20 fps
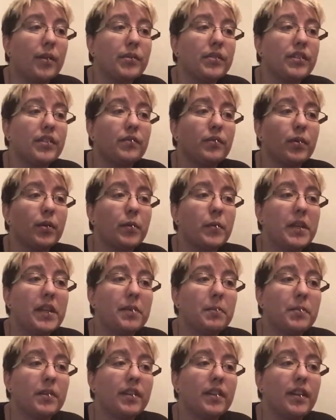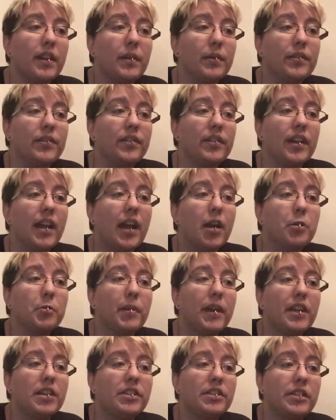I was in for a week, but then I was an
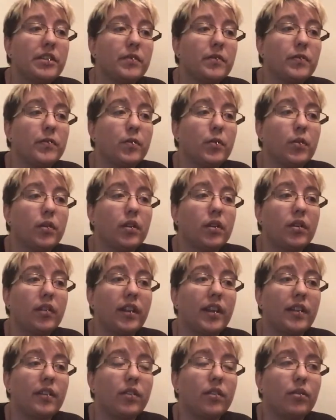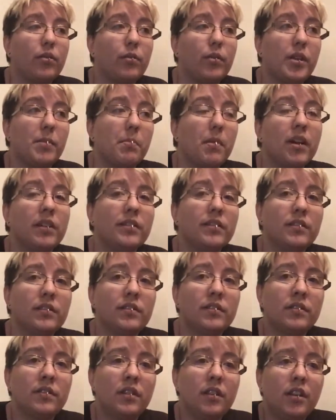outpatient for like 3
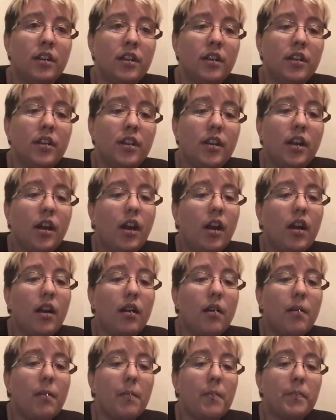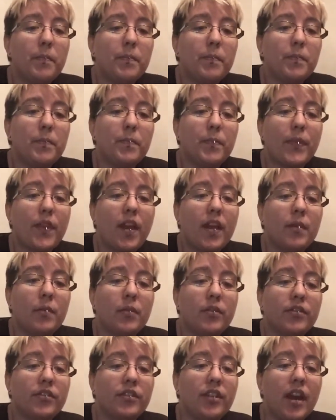months. I
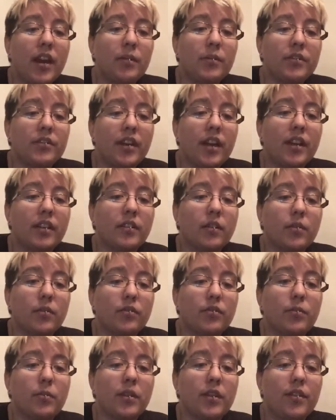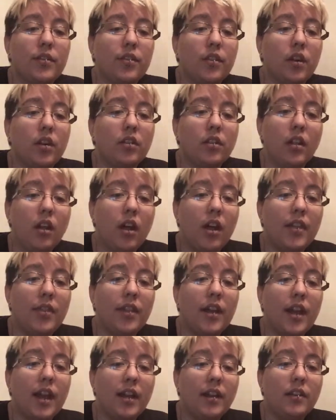was diagnosed with a lot
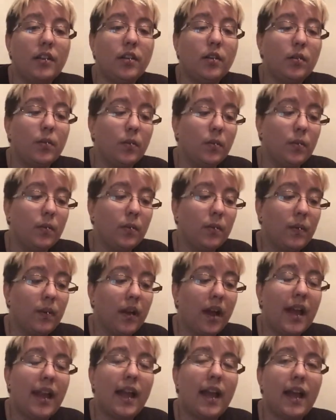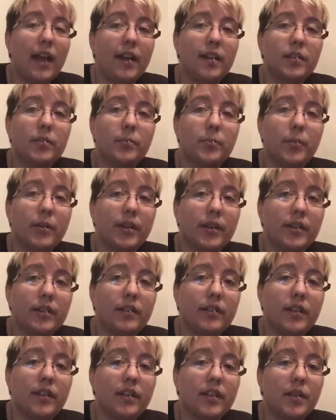that I knew I had, but
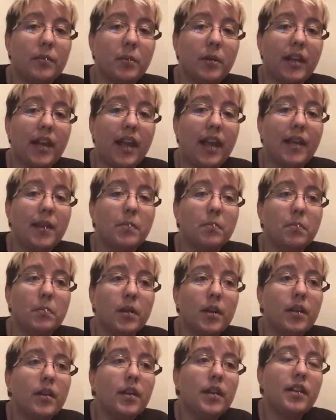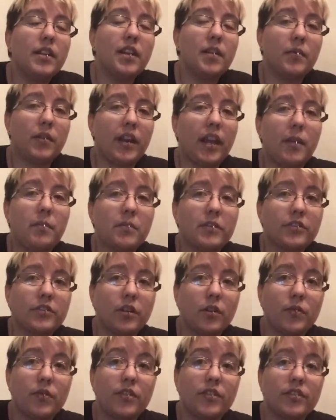it never came. never came to
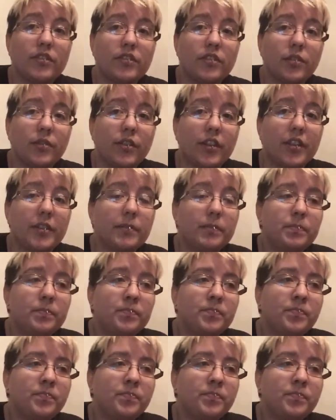surface until then.